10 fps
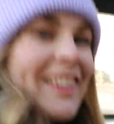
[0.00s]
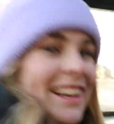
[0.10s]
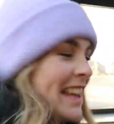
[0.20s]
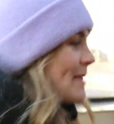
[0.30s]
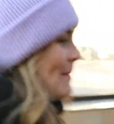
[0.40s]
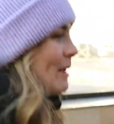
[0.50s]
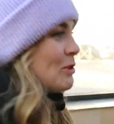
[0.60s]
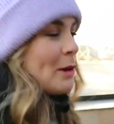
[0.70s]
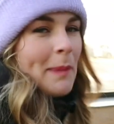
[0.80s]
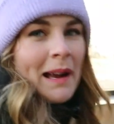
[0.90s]
we're going to get the
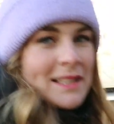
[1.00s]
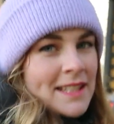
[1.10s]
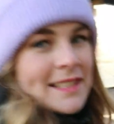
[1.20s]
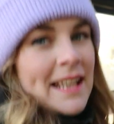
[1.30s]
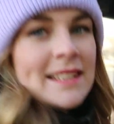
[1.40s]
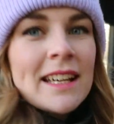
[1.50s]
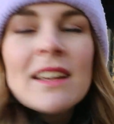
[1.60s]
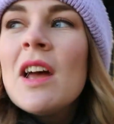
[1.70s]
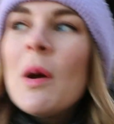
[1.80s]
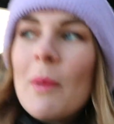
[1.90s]
metro back into the centre.
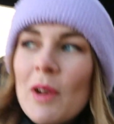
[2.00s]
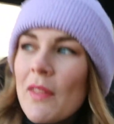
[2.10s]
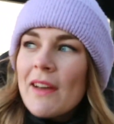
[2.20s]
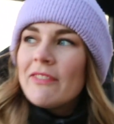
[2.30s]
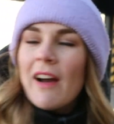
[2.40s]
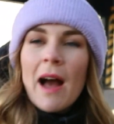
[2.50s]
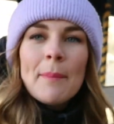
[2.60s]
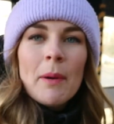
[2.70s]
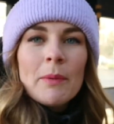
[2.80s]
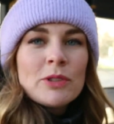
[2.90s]
We're not that far,
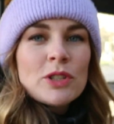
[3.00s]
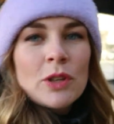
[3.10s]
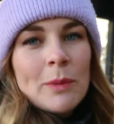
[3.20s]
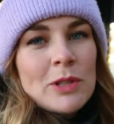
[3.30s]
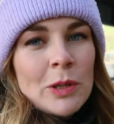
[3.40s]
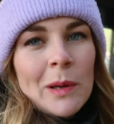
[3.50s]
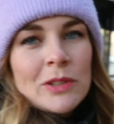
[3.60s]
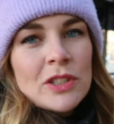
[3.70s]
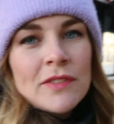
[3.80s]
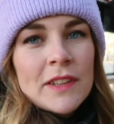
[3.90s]
but we just thought we'd do it
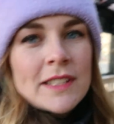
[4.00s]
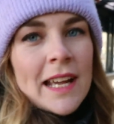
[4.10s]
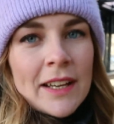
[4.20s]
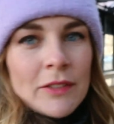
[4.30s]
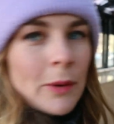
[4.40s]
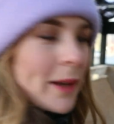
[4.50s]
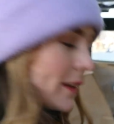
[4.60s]
just for the sake of doing